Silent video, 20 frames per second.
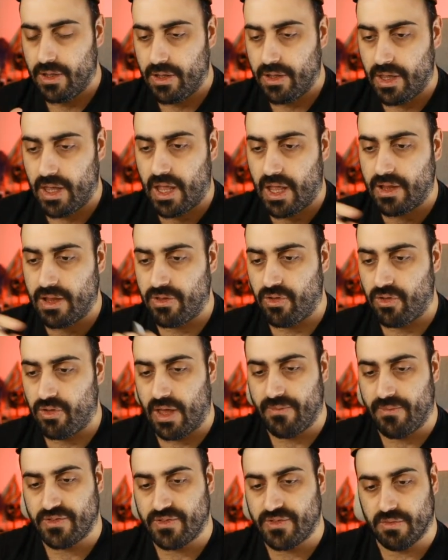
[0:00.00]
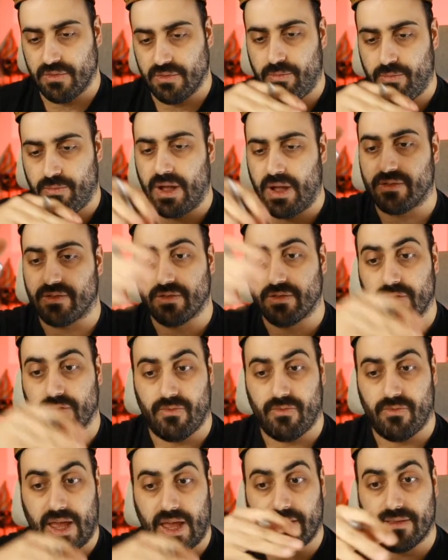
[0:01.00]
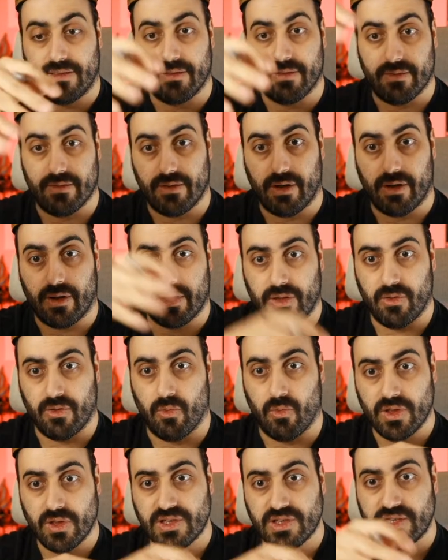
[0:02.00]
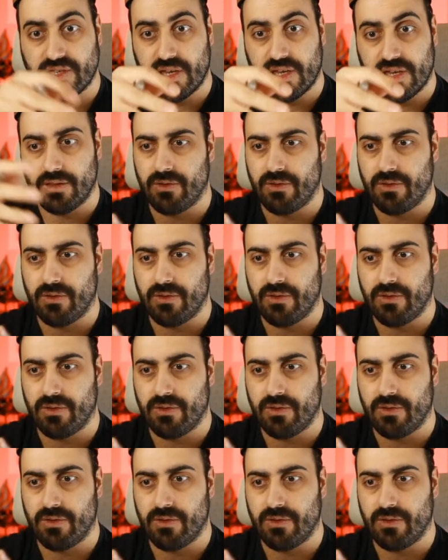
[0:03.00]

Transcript: and you have some patterns of light and dark in one side,